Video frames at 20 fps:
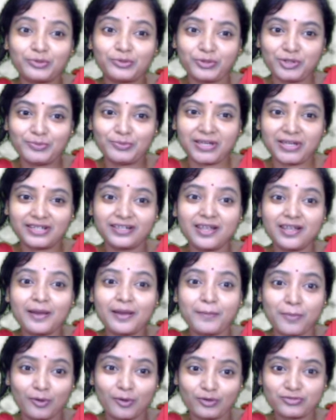women
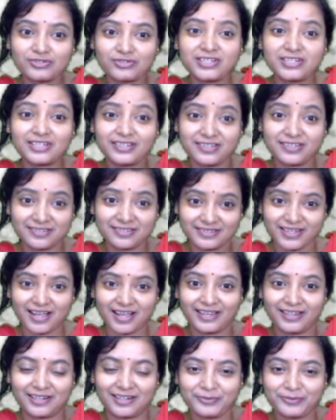most
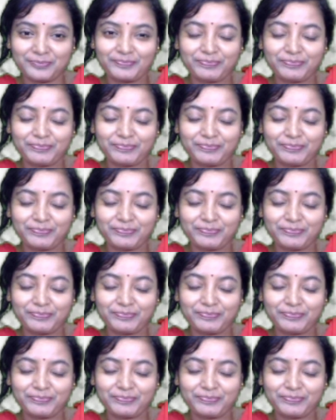desire?